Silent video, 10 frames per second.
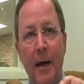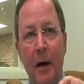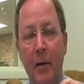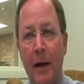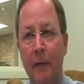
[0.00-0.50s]

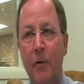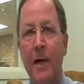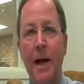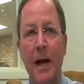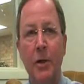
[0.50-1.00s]
how
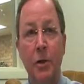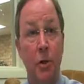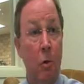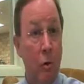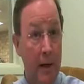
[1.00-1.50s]
every
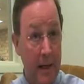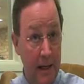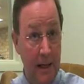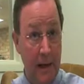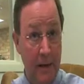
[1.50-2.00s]
action or
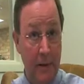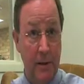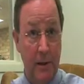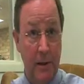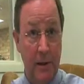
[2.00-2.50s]

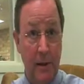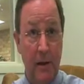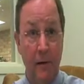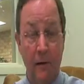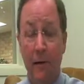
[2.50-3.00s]
inaction in the
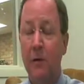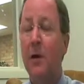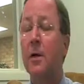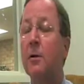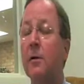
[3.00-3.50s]
case of this
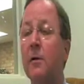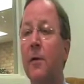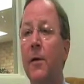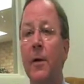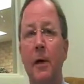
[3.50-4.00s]
Congress
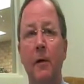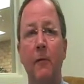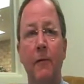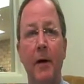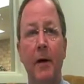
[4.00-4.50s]
is
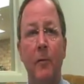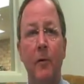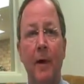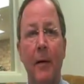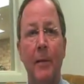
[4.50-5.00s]
affecting
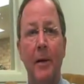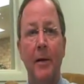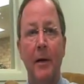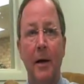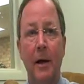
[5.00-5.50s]
what's
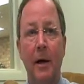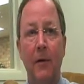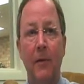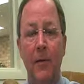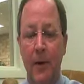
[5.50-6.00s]
happening to
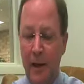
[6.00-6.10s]
us.